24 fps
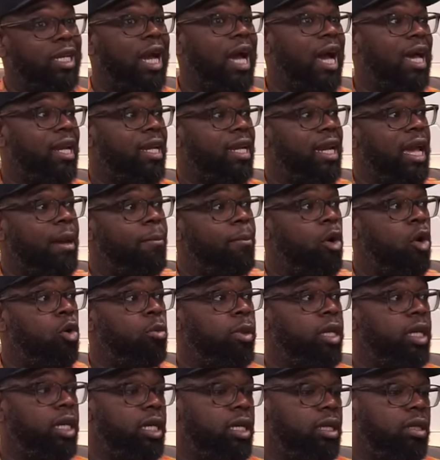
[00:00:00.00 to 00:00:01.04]
god in that
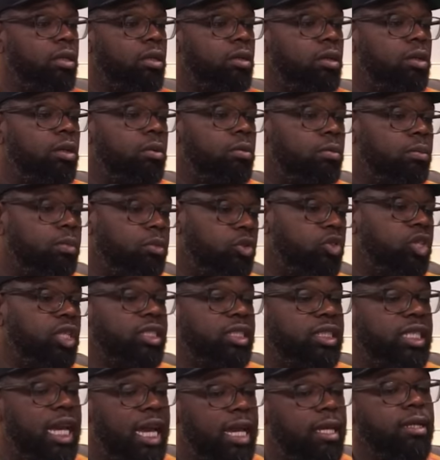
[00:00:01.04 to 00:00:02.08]
moment and
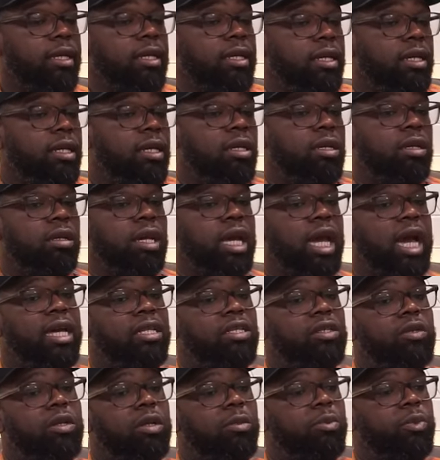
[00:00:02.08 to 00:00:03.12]
trust that god's
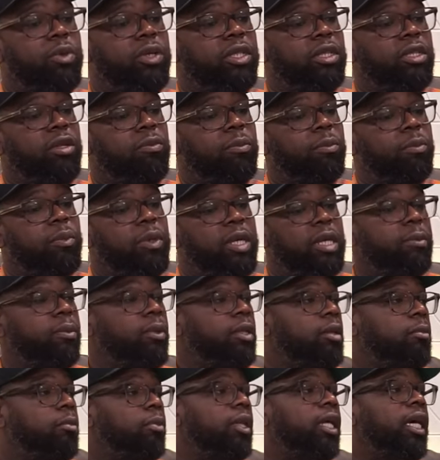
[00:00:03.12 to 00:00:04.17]
going to put the
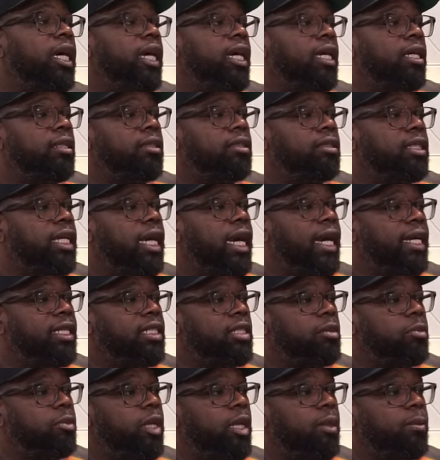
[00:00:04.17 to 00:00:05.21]
people in play to
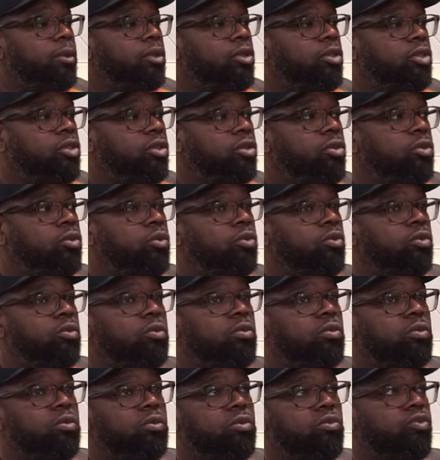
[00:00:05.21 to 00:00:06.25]
actually be able to
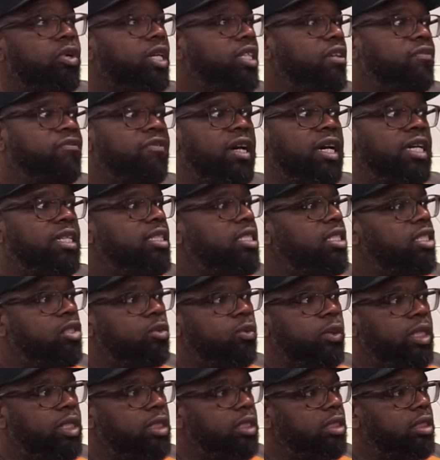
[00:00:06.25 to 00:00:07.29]
rectify the
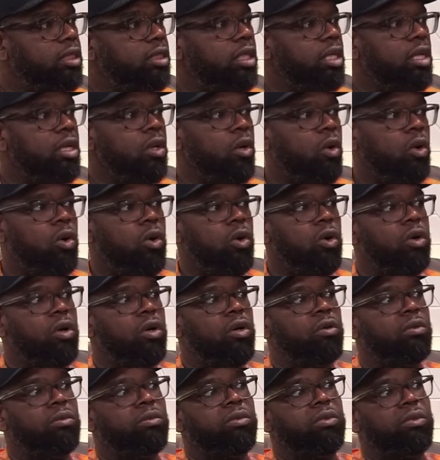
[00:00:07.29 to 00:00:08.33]
situation
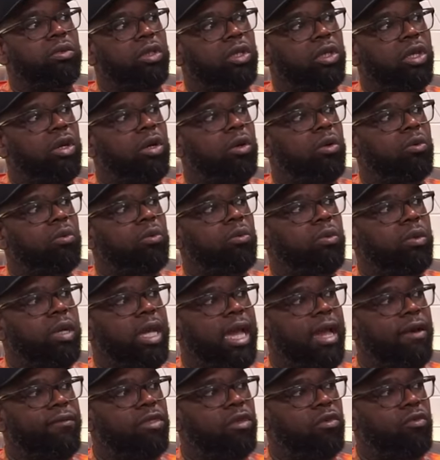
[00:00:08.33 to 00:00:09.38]
or you know
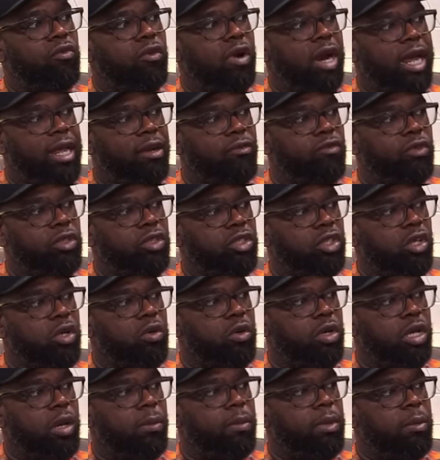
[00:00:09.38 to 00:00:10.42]
have the right
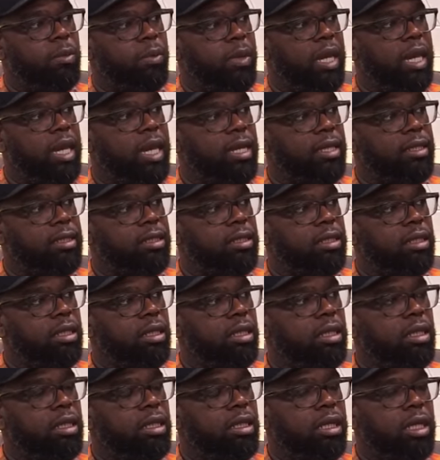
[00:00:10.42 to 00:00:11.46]
result come to pass.
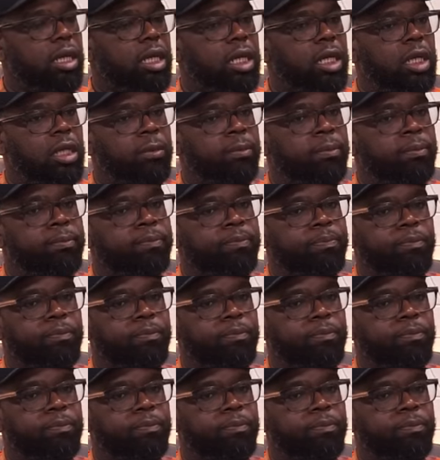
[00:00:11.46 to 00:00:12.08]
Mm-hmm. Um,